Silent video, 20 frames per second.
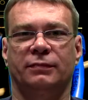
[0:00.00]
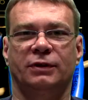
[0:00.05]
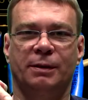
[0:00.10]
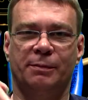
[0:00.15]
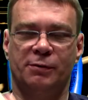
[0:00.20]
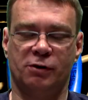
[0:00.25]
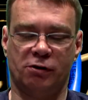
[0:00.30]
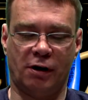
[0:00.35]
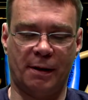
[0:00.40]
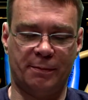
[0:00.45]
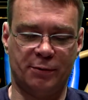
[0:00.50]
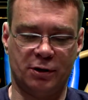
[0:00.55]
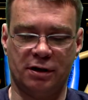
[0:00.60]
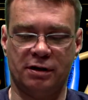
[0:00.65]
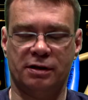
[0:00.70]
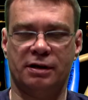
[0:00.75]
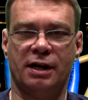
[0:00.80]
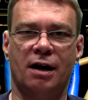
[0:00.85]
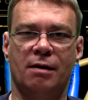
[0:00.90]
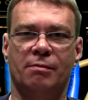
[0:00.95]

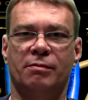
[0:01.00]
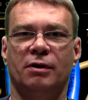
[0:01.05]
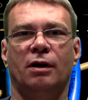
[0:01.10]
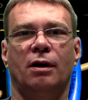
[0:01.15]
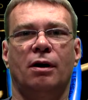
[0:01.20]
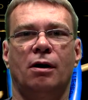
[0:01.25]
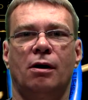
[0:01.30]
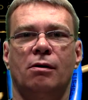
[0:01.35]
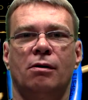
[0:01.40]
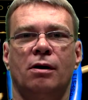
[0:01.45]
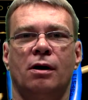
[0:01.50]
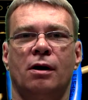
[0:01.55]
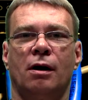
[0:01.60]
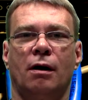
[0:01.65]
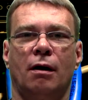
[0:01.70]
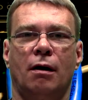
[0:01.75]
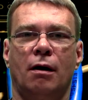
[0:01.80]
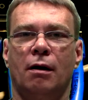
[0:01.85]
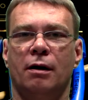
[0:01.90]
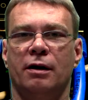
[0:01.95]
Subscriptions down below,
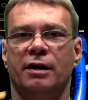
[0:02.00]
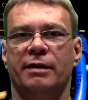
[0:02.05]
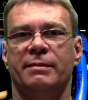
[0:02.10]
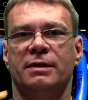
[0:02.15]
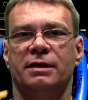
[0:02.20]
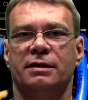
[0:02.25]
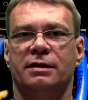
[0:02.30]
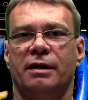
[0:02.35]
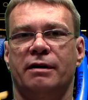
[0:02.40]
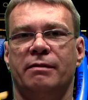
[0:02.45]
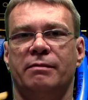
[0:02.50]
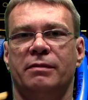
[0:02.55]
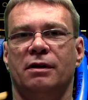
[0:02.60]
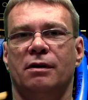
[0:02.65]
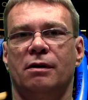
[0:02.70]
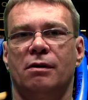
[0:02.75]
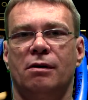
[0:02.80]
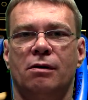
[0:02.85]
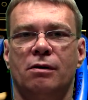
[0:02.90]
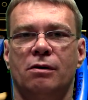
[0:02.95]
arguments down
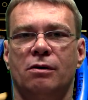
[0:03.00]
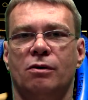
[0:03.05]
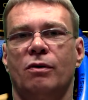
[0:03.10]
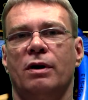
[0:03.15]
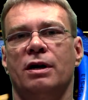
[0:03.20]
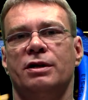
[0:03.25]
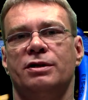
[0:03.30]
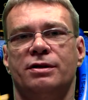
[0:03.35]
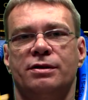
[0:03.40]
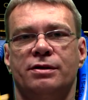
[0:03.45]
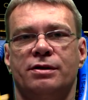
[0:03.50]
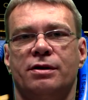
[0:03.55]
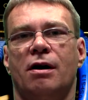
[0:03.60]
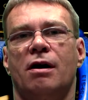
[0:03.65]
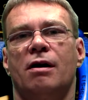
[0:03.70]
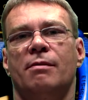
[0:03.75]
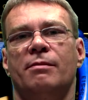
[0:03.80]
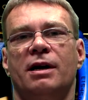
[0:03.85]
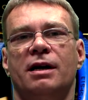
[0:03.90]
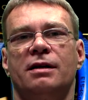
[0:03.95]
below, questions,
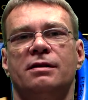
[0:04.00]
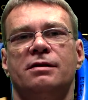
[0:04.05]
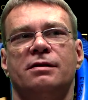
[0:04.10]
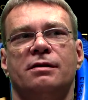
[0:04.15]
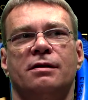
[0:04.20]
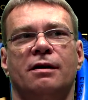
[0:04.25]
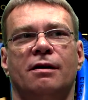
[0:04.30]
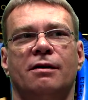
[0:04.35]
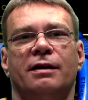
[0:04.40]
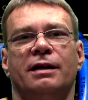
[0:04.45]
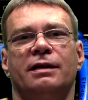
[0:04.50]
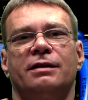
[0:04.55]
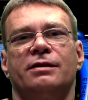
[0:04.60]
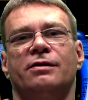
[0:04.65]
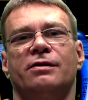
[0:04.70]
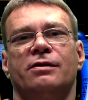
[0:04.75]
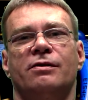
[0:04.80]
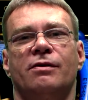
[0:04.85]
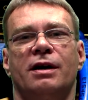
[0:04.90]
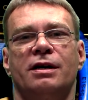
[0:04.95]
comments. I'll get
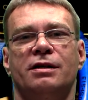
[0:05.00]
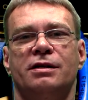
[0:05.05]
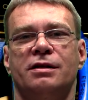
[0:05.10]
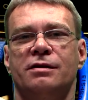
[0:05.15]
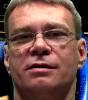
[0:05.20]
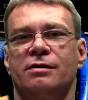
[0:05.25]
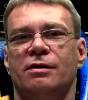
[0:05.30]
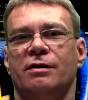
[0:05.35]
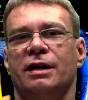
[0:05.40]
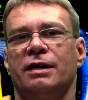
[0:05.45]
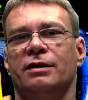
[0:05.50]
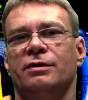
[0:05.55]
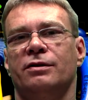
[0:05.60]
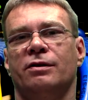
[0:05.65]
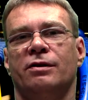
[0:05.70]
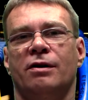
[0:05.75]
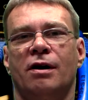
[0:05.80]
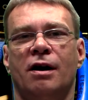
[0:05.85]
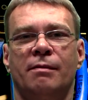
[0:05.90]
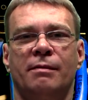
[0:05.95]
to your questions, I'll get to
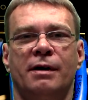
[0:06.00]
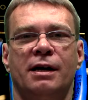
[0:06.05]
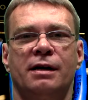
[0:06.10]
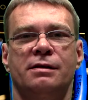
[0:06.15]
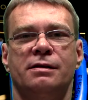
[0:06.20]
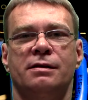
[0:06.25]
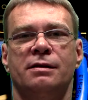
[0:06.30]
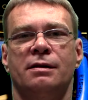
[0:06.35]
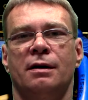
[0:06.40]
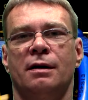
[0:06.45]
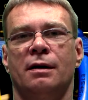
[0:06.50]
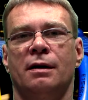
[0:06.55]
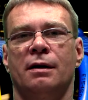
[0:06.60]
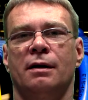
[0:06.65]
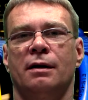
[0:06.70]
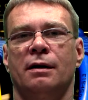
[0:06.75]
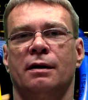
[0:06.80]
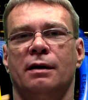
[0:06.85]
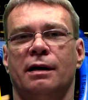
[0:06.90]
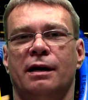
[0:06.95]
your comments
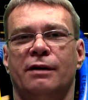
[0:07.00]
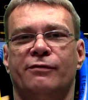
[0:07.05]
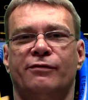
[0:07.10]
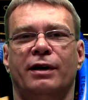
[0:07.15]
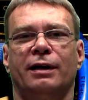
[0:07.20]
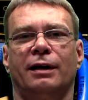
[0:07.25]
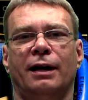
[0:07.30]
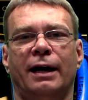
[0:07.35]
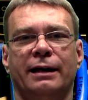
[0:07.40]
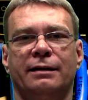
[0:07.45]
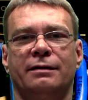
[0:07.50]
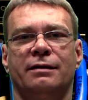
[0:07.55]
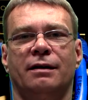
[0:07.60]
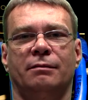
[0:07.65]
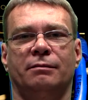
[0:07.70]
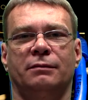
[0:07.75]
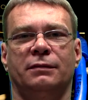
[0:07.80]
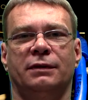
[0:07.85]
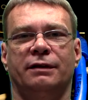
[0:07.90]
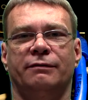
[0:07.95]
if I like
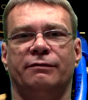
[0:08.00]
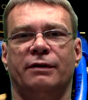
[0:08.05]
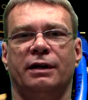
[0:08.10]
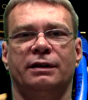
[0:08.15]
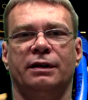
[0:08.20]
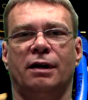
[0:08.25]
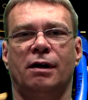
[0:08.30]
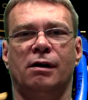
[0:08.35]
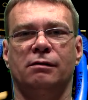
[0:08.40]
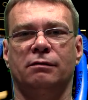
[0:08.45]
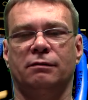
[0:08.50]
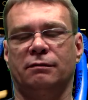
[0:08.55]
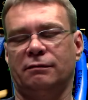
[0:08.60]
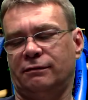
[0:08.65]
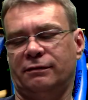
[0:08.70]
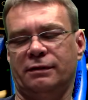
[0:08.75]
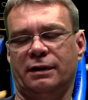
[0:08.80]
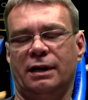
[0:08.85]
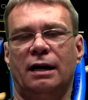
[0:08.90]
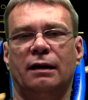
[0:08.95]
them. If I don't,
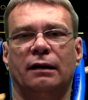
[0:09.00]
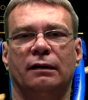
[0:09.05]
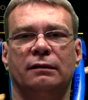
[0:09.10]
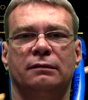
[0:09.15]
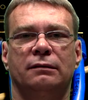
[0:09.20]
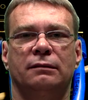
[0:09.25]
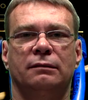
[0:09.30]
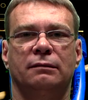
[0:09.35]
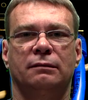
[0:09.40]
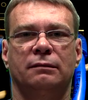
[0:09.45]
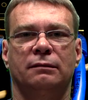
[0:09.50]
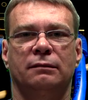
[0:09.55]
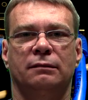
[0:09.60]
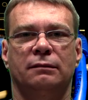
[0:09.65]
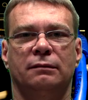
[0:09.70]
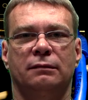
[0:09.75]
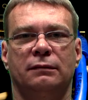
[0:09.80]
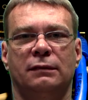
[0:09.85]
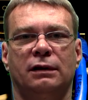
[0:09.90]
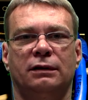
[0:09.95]
forget it.
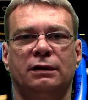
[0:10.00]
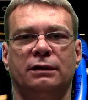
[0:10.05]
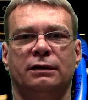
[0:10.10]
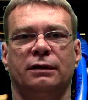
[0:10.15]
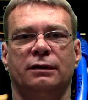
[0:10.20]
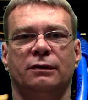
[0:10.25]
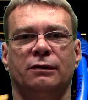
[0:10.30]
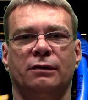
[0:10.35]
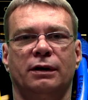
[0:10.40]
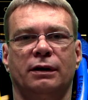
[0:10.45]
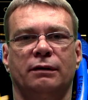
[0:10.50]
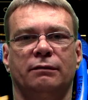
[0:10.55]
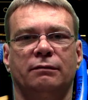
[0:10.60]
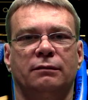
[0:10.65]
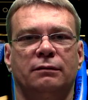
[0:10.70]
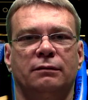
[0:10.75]
I'll just ignore you.